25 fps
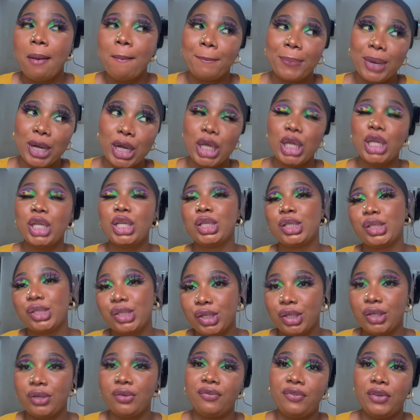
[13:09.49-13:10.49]

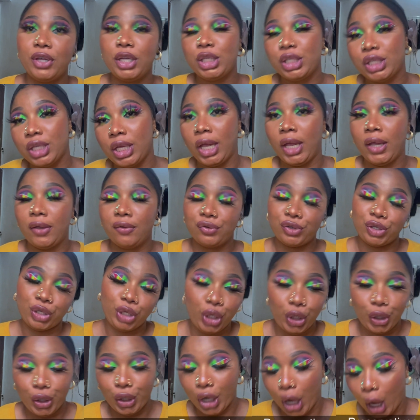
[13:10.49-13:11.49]
Preservatives,
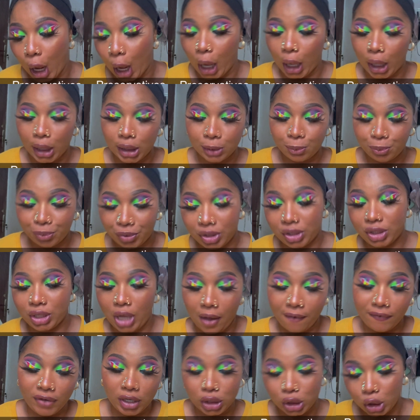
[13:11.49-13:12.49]
you guys,
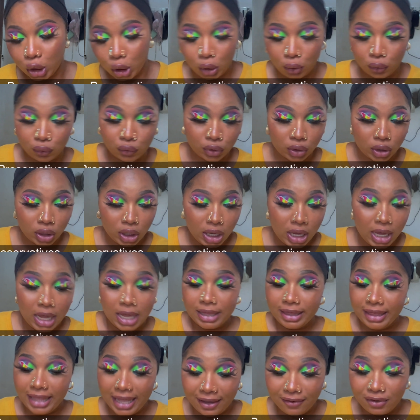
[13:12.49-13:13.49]
preservatives
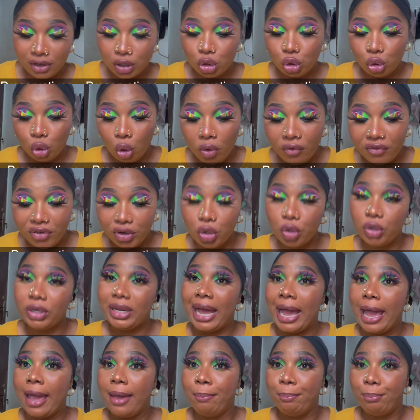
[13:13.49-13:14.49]
there is no video
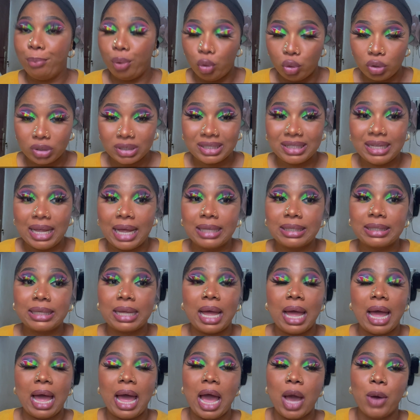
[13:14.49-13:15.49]
that i post that
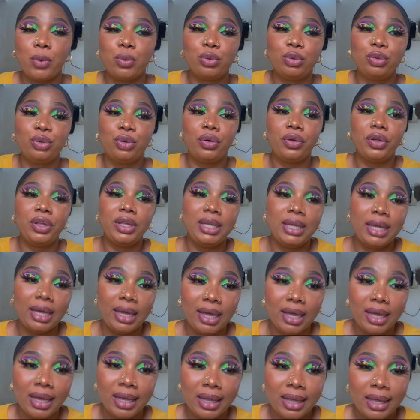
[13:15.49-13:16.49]
i would not
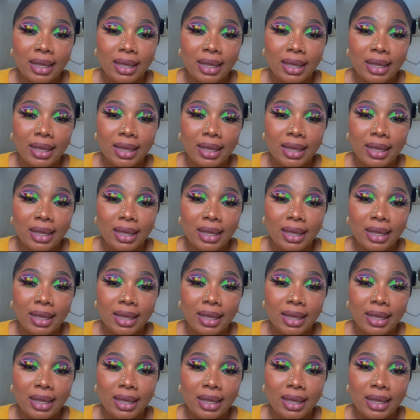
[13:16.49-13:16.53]
hear